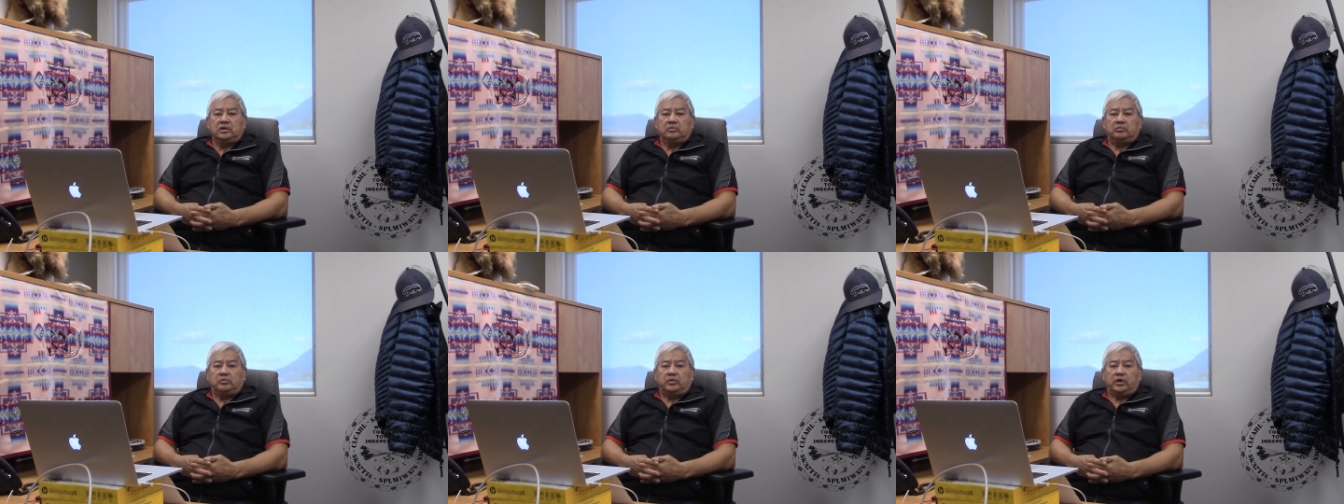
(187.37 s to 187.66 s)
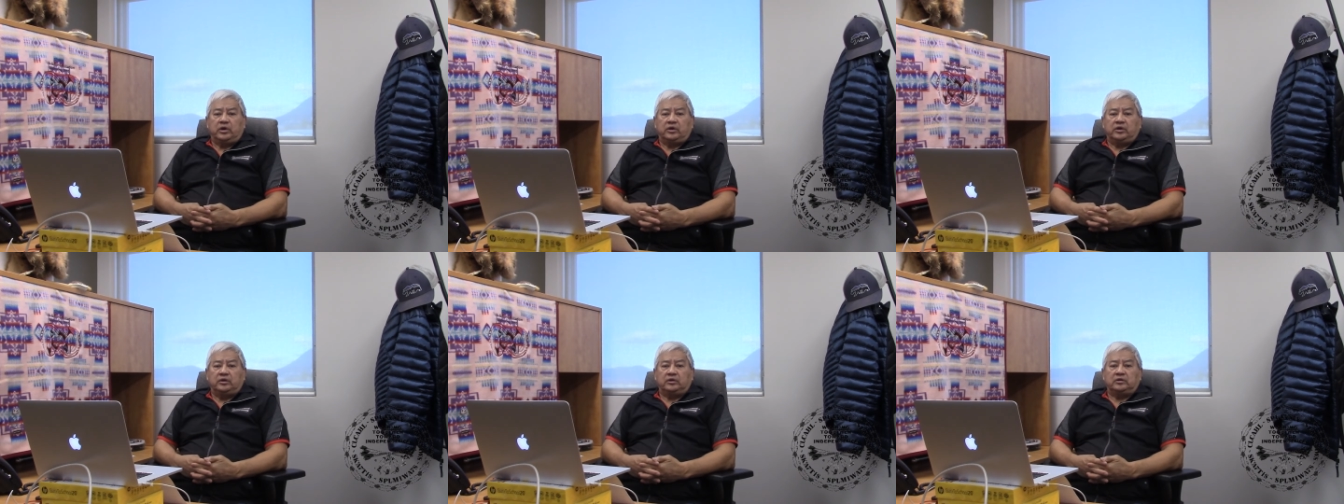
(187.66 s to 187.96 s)

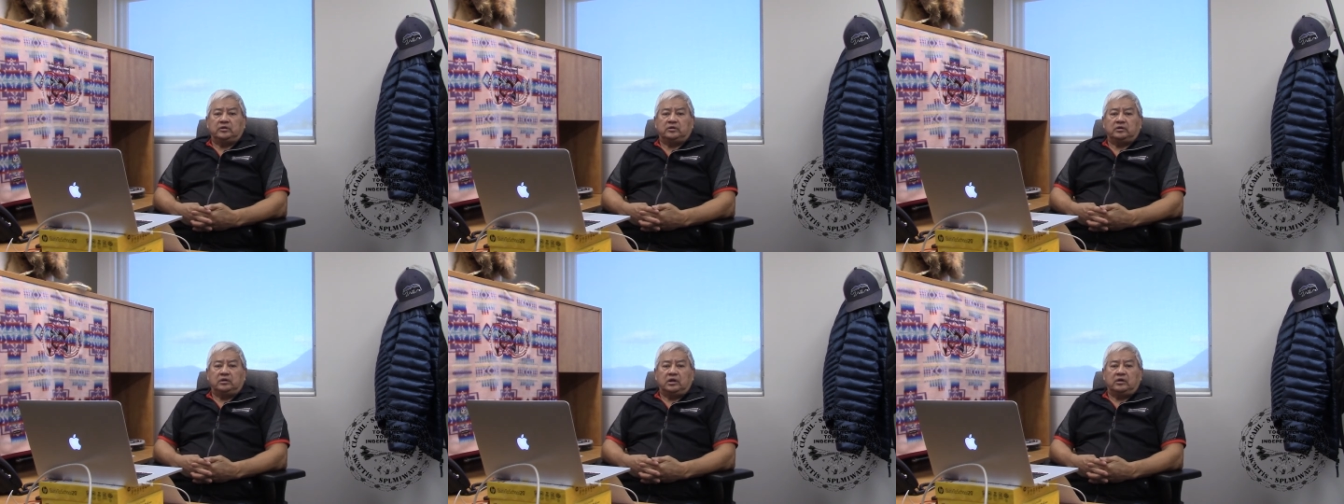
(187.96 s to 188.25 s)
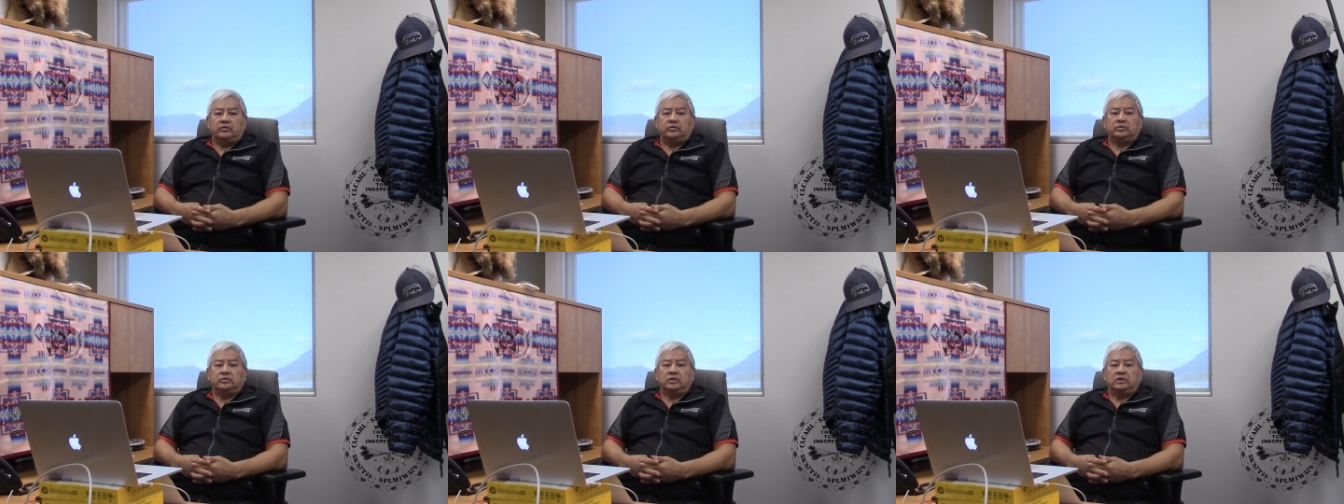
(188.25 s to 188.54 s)
bury their
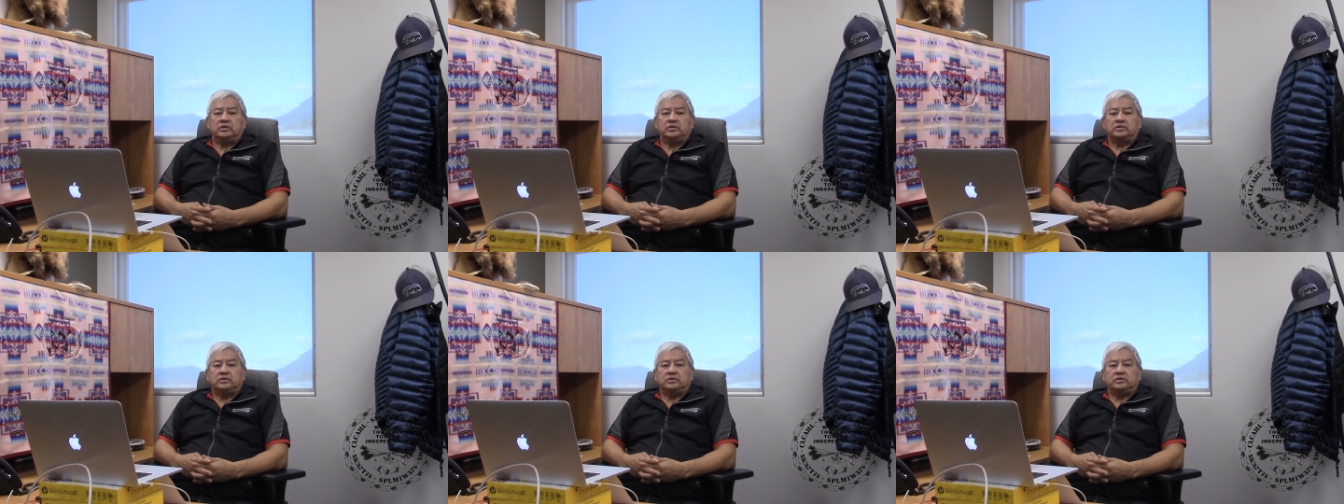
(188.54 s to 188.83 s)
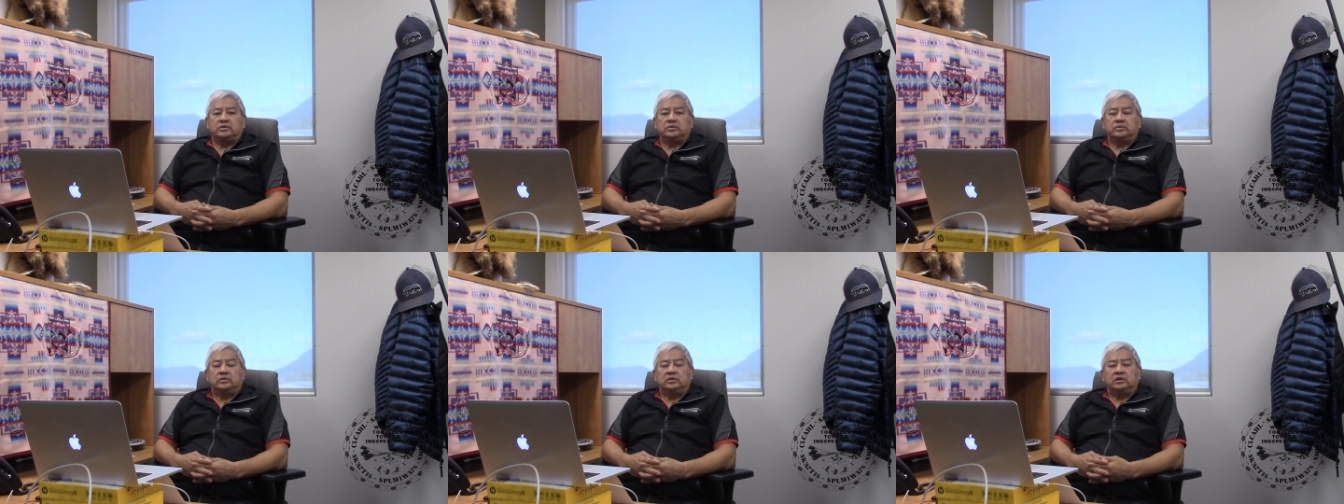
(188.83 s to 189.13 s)
loved ones and
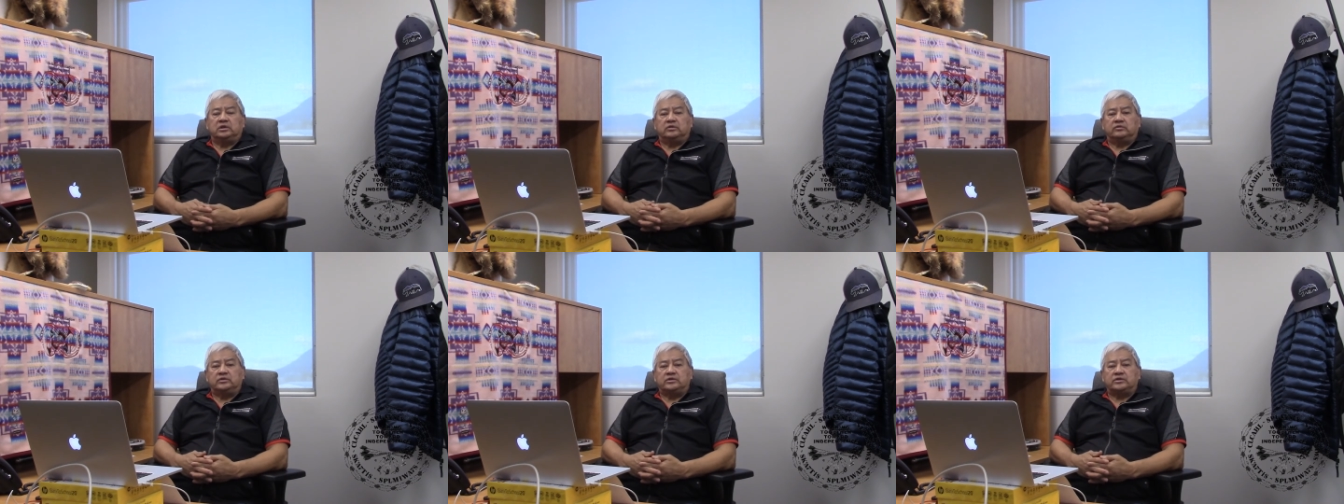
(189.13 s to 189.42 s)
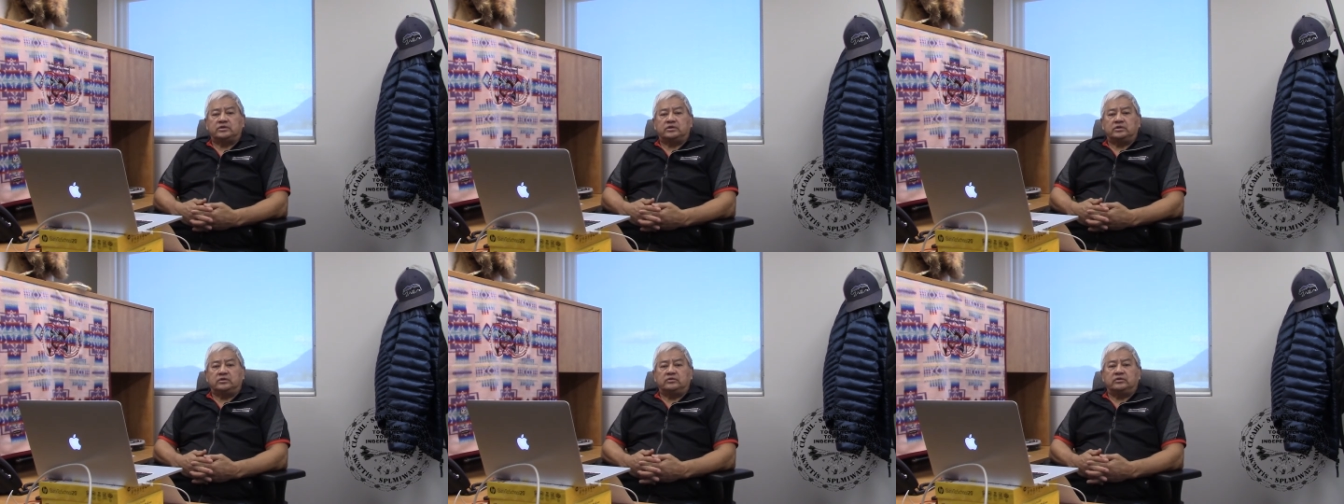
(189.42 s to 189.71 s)
do whatever
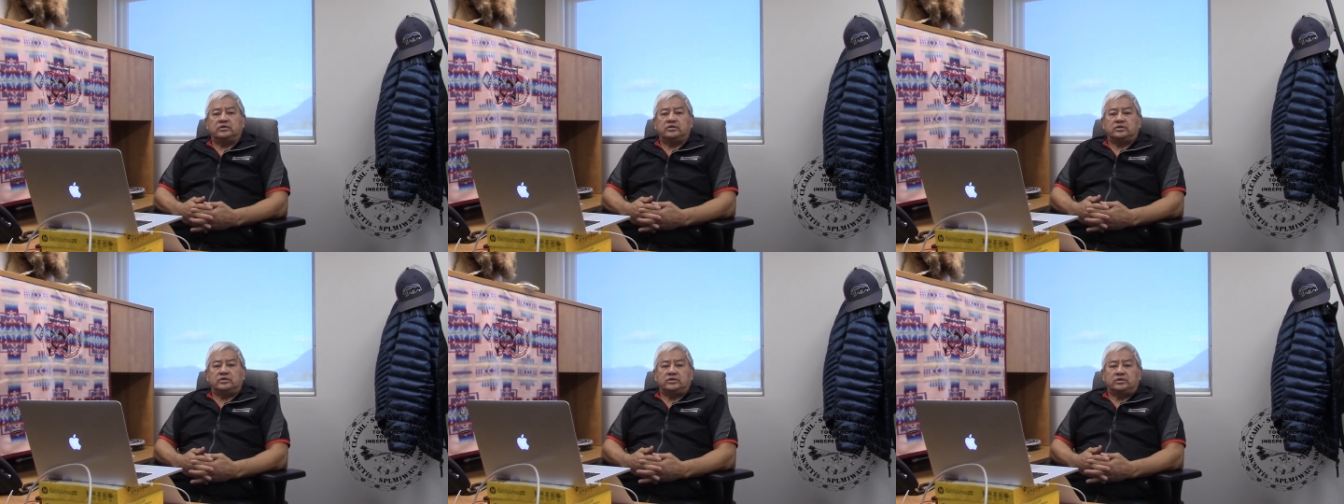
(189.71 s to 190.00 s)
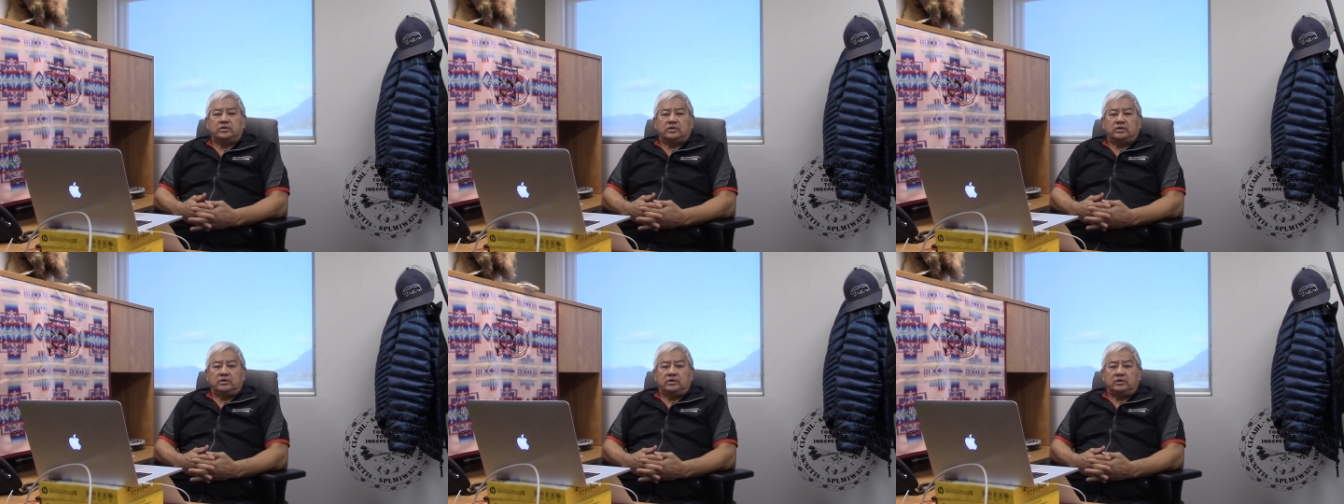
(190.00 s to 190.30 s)
services
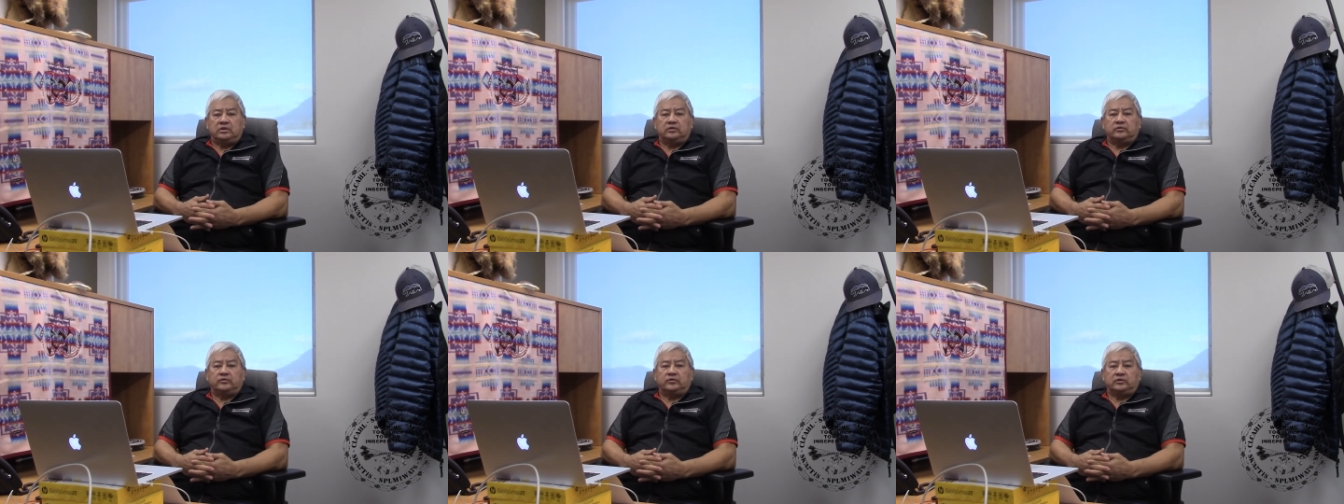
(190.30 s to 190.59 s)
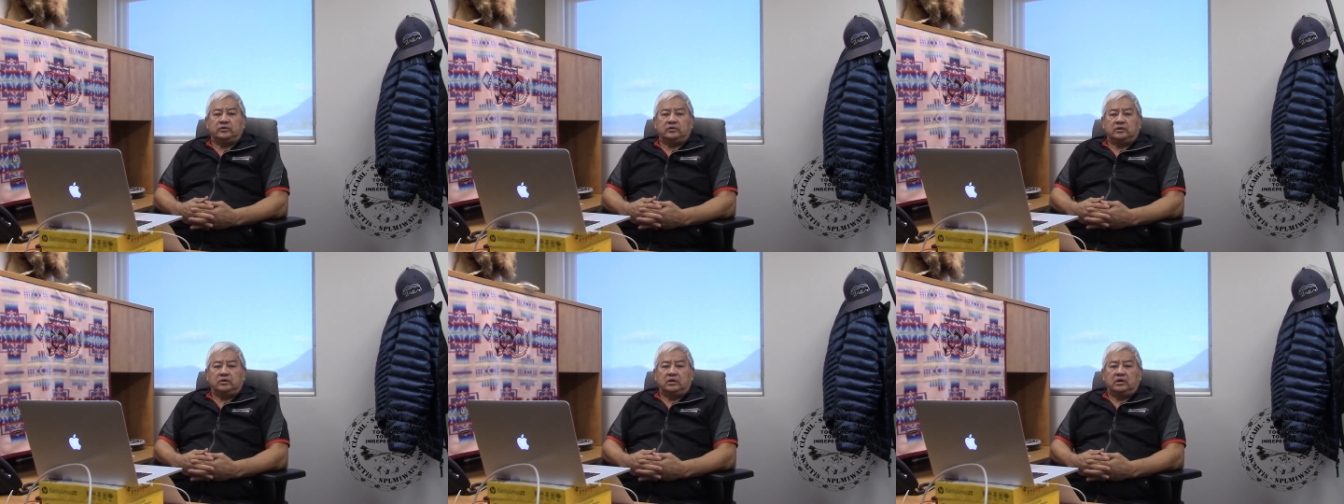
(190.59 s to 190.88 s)
are needed for
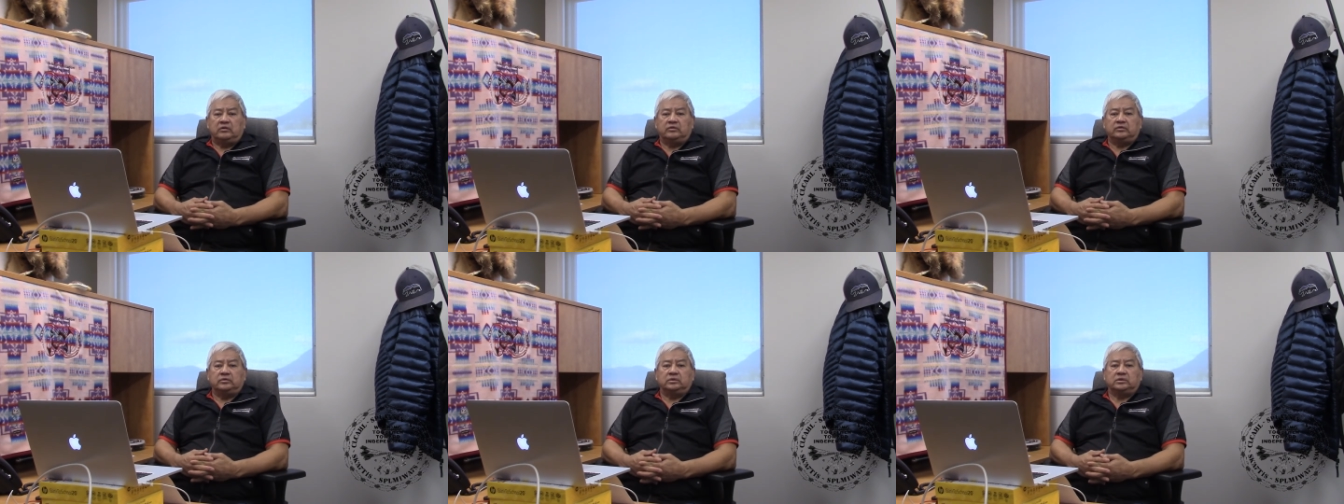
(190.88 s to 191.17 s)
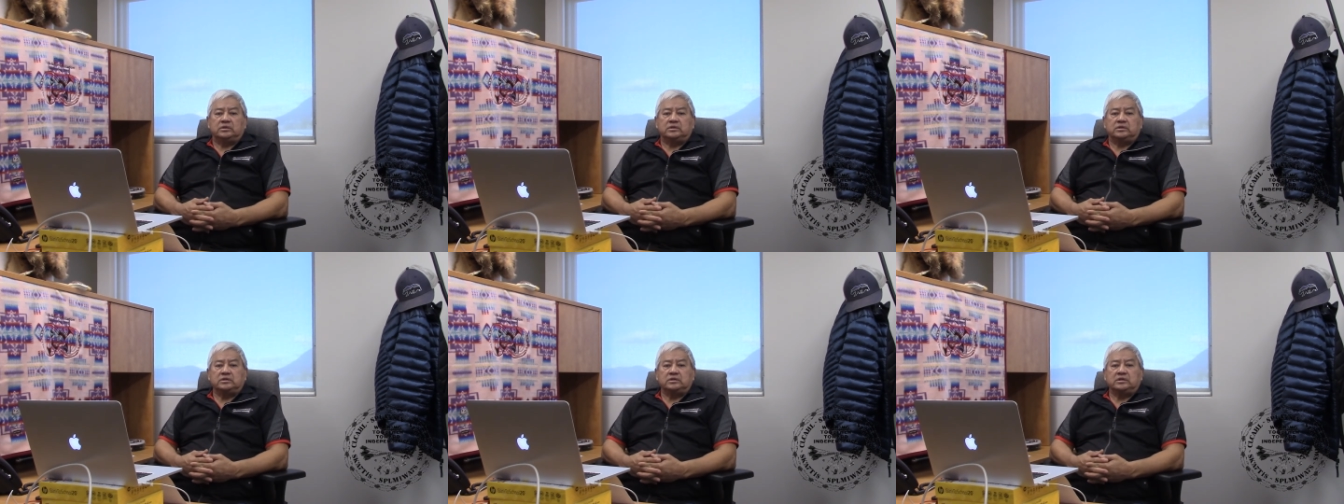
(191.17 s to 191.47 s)
their loved
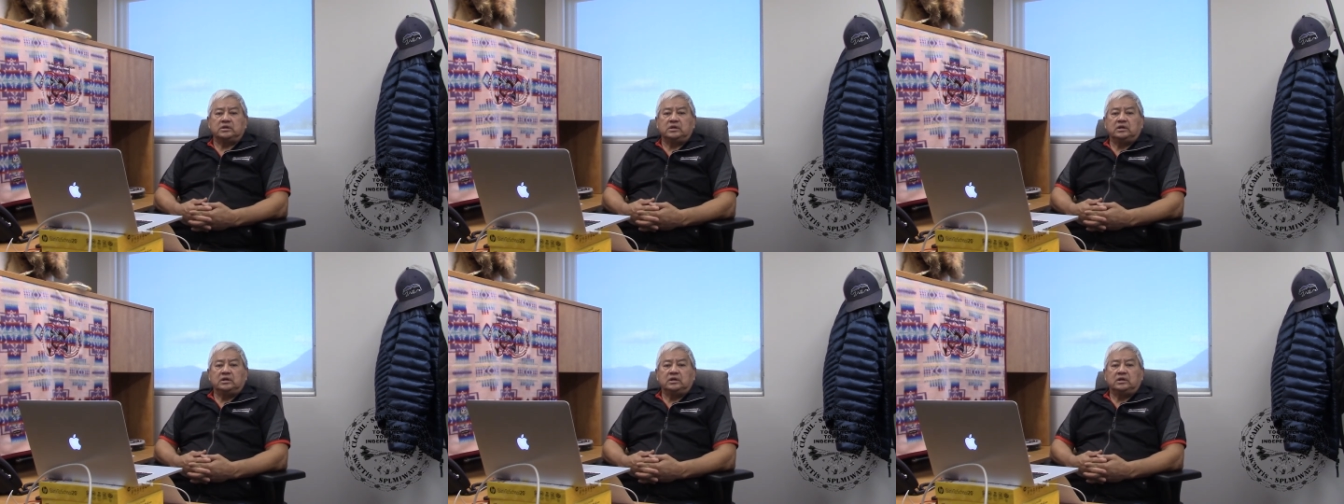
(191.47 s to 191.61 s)
ones.